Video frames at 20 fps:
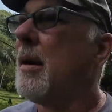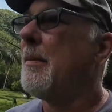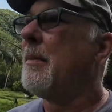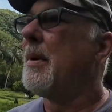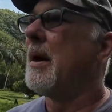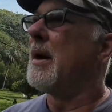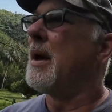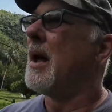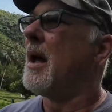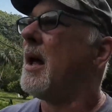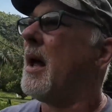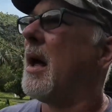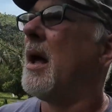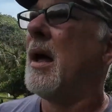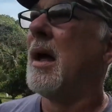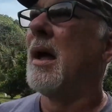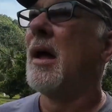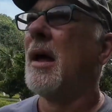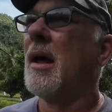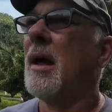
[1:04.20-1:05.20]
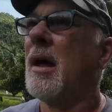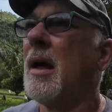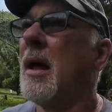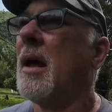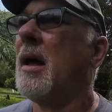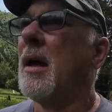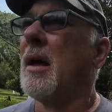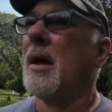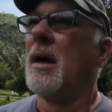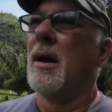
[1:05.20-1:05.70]
But
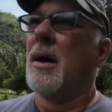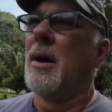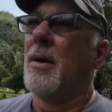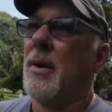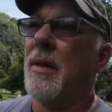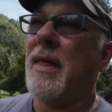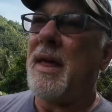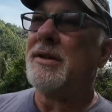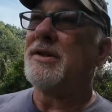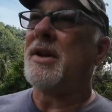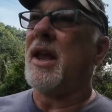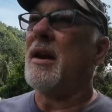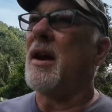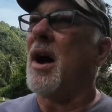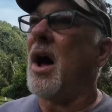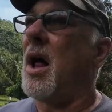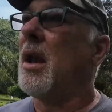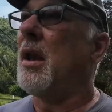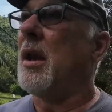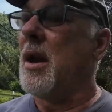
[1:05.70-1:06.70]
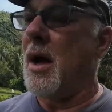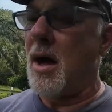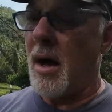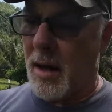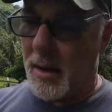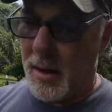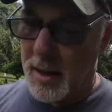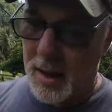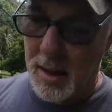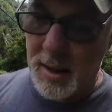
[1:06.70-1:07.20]
with that said, all in
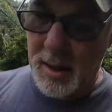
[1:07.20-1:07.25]
all,